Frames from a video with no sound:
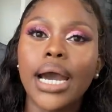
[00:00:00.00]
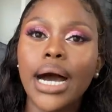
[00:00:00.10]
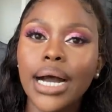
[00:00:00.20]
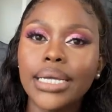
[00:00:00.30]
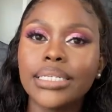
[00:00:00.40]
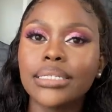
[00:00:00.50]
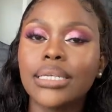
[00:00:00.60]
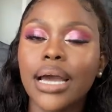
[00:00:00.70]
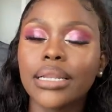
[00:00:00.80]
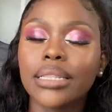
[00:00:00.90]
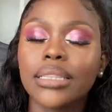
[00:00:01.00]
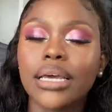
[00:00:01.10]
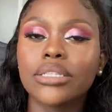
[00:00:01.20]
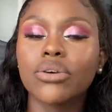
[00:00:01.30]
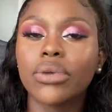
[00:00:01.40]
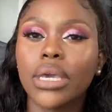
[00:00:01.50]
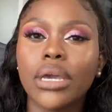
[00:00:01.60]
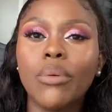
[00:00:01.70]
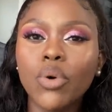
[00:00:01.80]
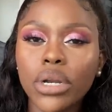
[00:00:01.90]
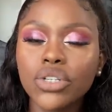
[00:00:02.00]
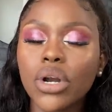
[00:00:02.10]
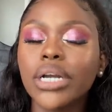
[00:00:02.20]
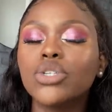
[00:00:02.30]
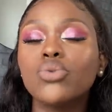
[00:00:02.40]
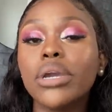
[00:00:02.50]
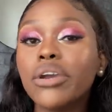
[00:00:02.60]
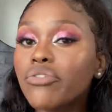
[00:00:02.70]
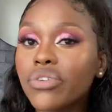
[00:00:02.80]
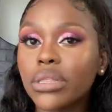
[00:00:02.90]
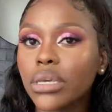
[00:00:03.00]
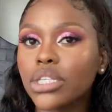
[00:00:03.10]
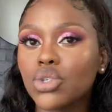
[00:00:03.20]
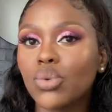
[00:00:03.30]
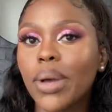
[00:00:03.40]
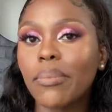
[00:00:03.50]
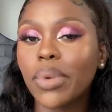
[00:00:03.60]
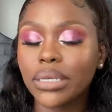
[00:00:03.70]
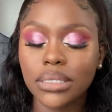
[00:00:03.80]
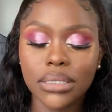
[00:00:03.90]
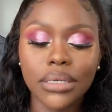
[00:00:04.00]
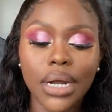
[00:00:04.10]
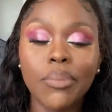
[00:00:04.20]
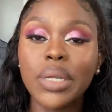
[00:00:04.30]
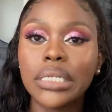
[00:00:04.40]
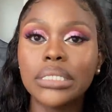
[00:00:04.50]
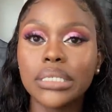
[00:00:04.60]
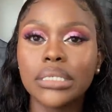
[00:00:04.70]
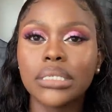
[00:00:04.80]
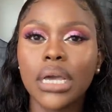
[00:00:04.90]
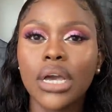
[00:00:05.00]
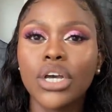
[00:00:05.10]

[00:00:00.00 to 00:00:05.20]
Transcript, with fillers: i decided that okay i'm gonna try to do everything to my best abilities